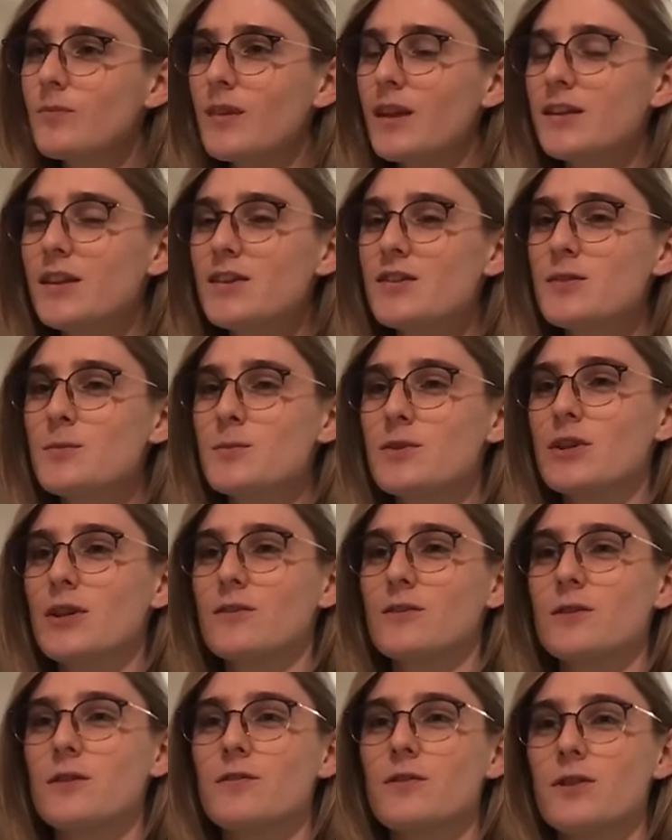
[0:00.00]
They seem to
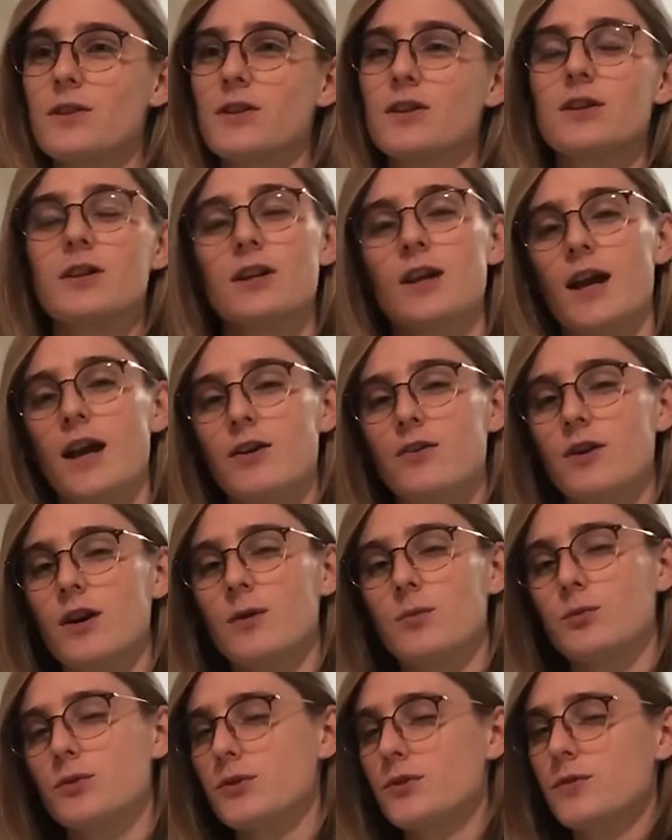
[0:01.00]
cover everything in glad
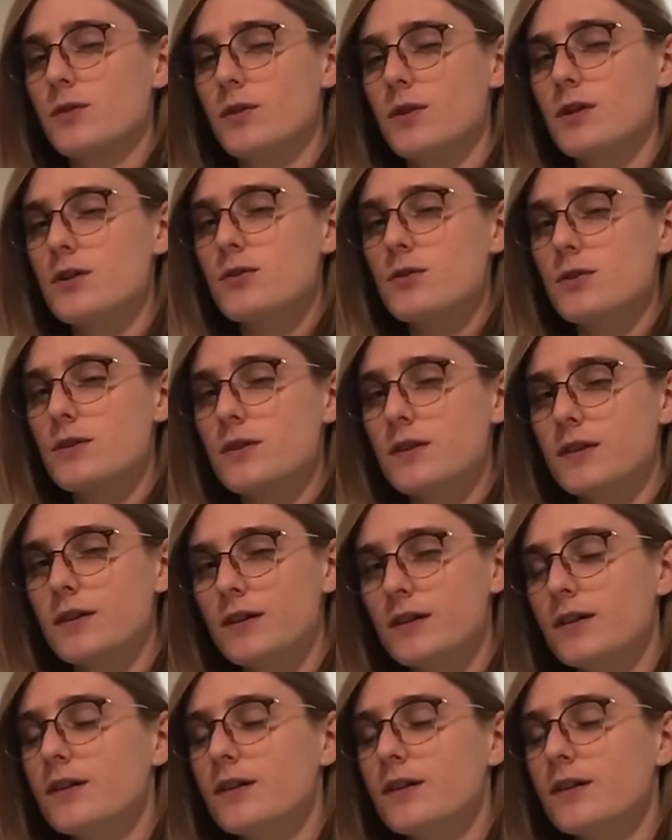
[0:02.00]
wrap, which is very interesting.